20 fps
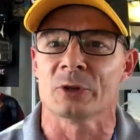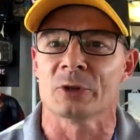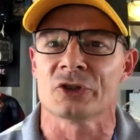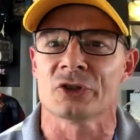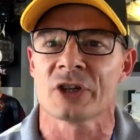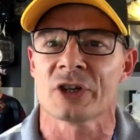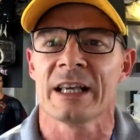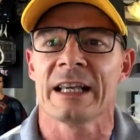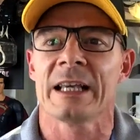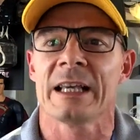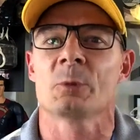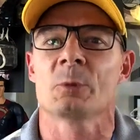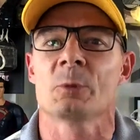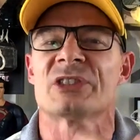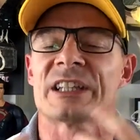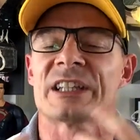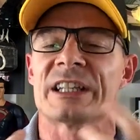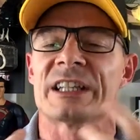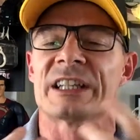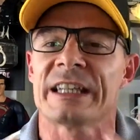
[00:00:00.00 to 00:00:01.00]
It was a
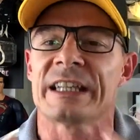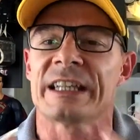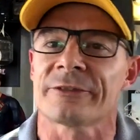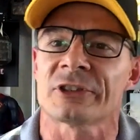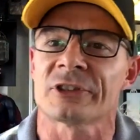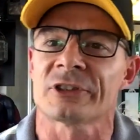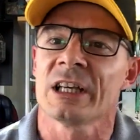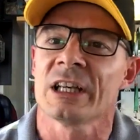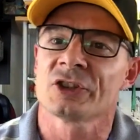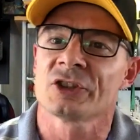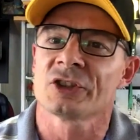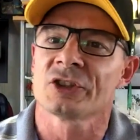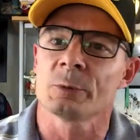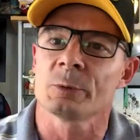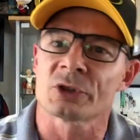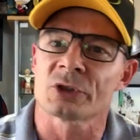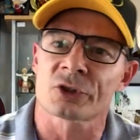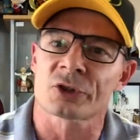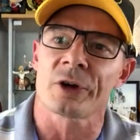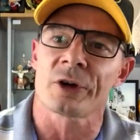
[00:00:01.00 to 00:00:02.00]
gift. She was
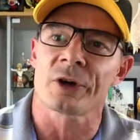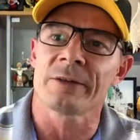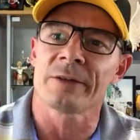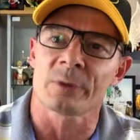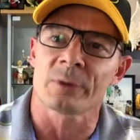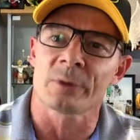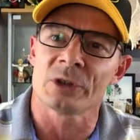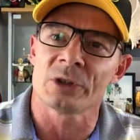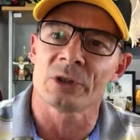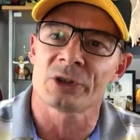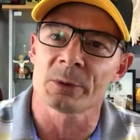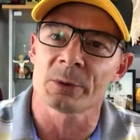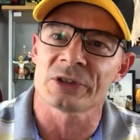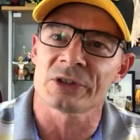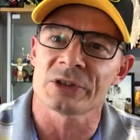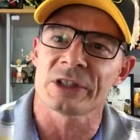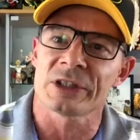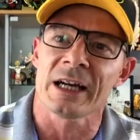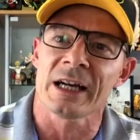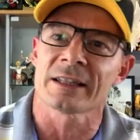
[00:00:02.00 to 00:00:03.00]
trained from when she was
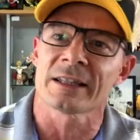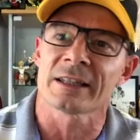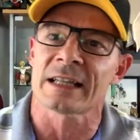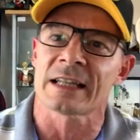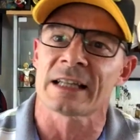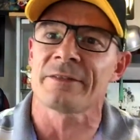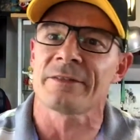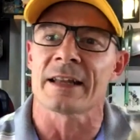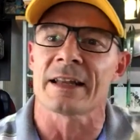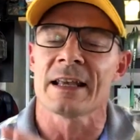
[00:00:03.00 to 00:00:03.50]
young to have that,